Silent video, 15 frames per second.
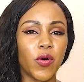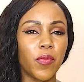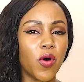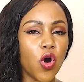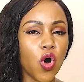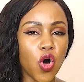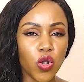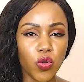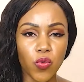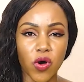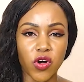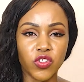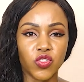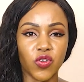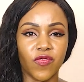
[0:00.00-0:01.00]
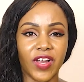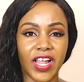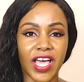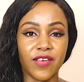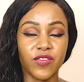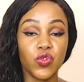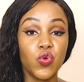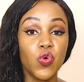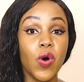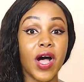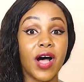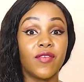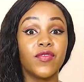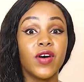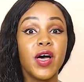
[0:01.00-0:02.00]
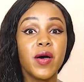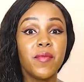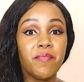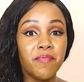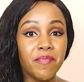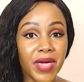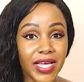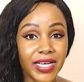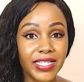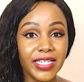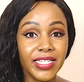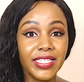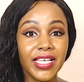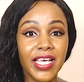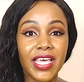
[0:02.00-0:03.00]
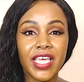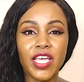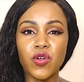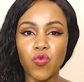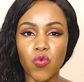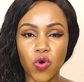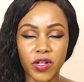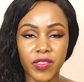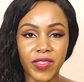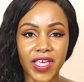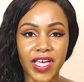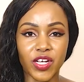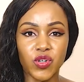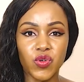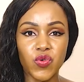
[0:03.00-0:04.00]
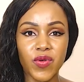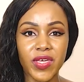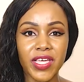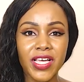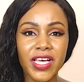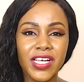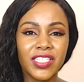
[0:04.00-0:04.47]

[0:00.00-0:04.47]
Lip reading: from all walks of lives who have made it in what they are doing,